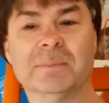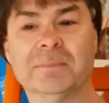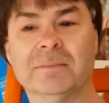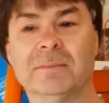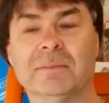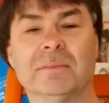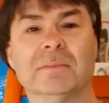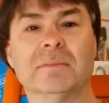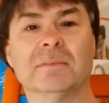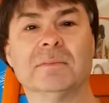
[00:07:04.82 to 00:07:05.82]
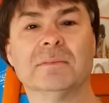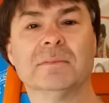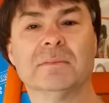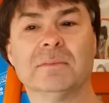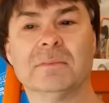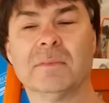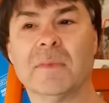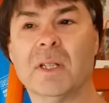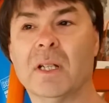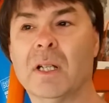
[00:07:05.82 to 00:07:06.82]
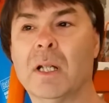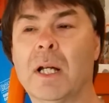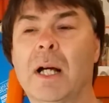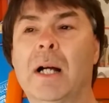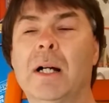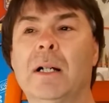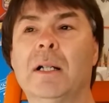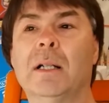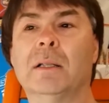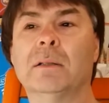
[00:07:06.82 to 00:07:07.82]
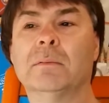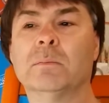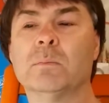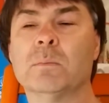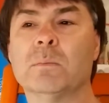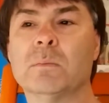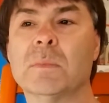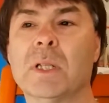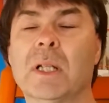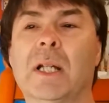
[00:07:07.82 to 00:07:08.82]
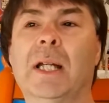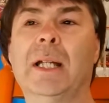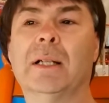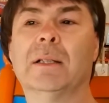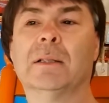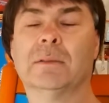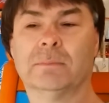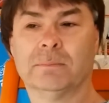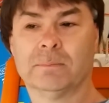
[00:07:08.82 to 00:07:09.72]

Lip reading: Is there anything you'd like to add here at the end? Anything you'd like to say about the show or yourself?